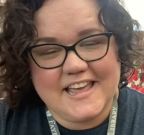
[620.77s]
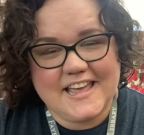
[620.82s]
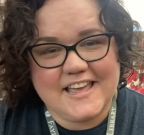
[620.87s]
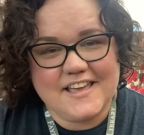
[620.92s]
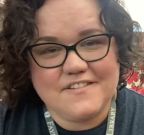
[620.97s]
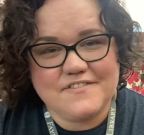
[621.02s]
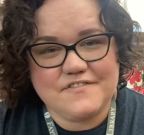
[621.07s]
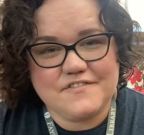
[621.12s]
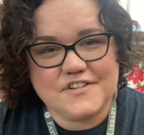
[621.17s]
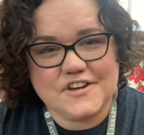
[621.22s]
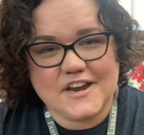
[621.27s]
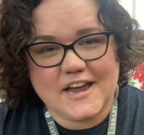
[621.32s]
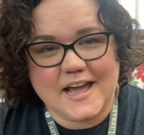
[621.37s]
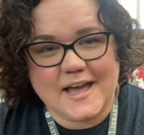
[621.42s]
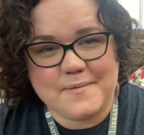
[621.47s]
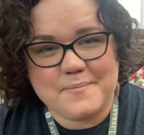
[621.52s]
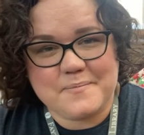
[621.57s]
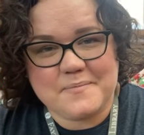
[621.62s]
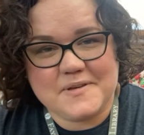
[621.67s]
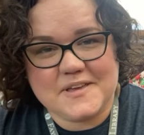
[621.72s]
If you're
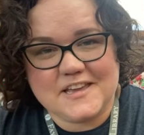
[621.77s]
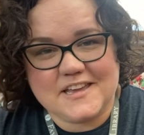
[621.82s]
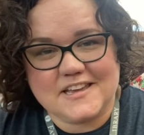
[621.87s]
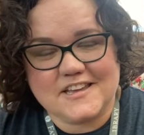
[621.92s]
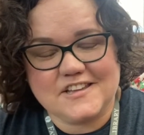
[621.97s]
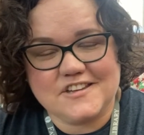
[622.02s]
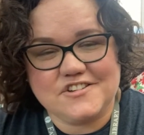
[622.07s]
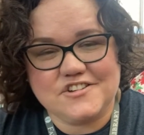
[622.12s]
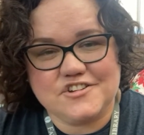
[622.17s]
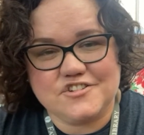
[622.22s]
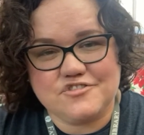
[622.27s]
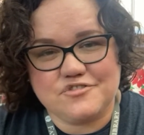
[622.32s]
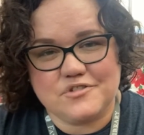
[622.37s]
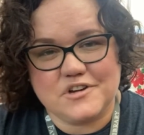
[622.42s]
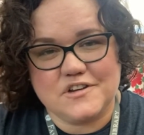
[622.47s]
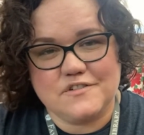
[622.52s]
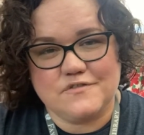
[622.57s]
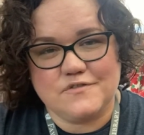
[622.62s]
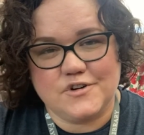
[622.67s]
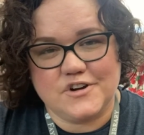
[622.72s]
happy in your
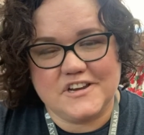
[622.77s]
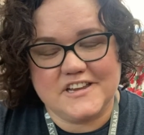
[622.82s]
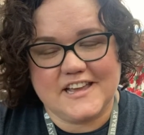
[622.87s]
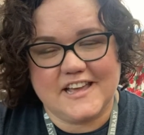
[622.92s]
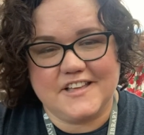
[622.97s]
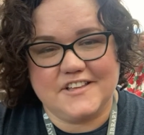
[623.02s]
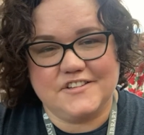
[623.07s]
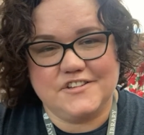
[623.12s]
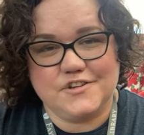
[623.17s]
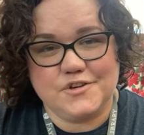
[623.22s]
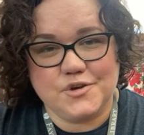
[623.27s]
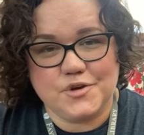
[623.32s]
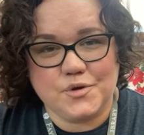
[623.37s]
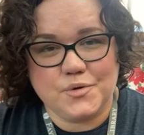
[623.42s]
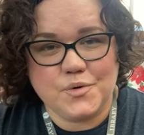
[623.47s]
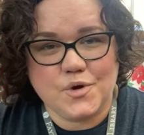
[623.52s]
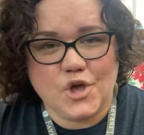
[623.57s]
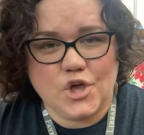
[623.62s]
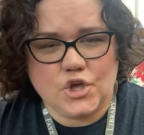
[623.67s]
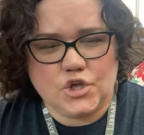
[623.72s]
tree fort, yell
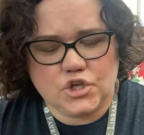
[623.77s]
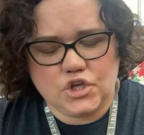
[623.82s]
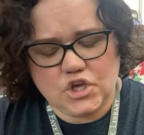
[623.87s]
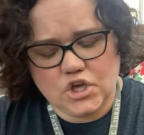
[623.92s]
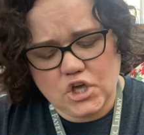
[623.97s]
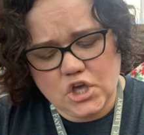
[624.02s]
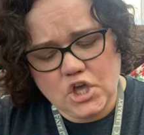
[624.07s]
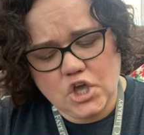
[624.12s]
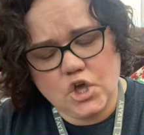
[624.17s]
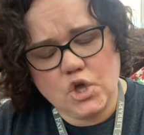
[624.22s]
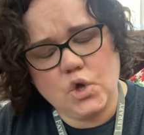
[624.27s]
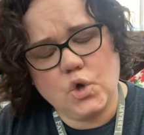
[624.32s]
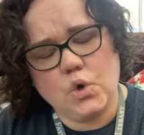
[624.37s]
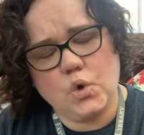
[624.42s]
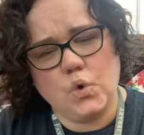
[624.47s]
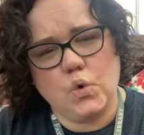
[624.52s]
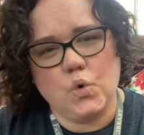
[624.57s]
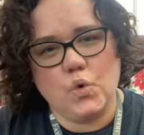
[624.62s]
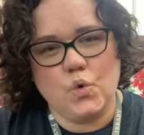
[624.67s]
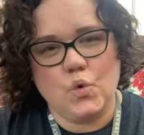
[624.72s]
yoo-hoo,
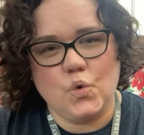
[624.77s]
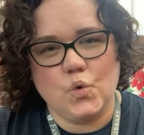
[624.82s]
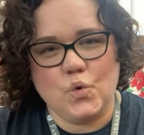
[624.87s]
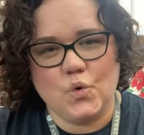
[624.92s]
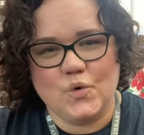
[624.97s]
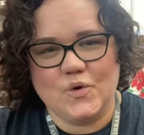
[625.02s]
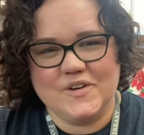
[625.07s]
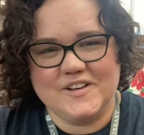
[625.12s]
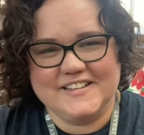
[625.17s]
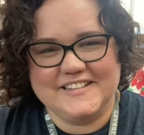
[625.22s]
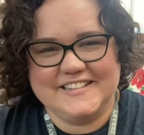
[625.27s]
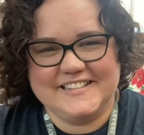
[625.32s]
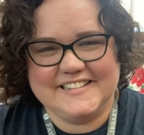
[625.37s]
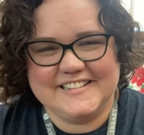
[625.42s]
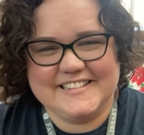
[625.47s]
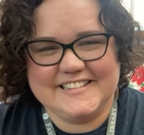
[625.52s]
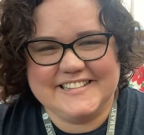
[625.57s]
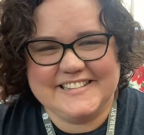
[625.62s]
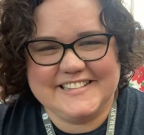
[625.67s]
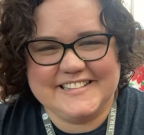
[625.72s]
yoo-hoo.
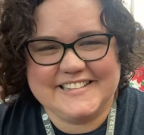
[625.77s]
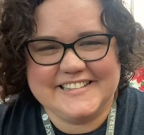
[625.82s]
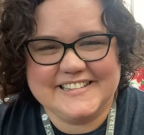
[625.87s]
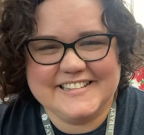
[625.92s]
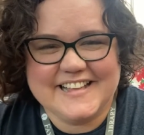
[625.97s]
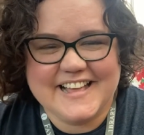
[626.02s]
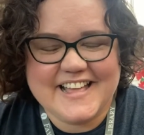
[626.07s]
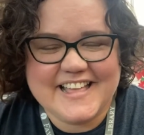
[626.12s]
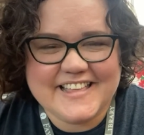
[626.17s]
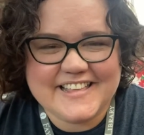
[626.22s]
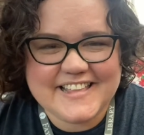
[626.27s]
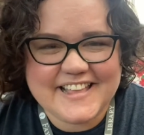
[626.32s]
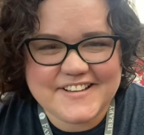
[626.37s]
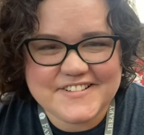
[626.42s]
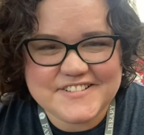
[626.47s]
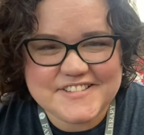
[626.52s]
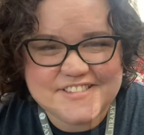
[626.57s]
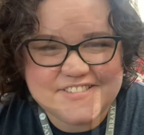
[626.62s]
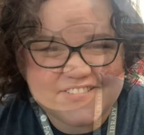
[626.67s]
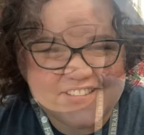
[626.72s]

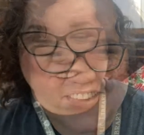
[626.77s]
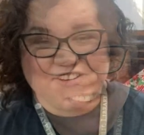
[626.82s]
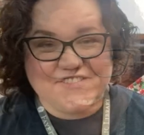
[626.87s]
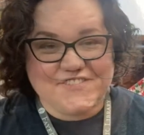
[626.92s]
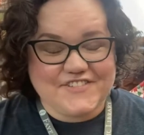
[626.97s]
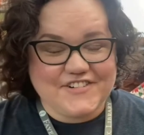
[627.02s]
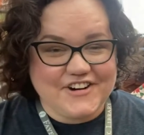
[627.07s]
That was fun.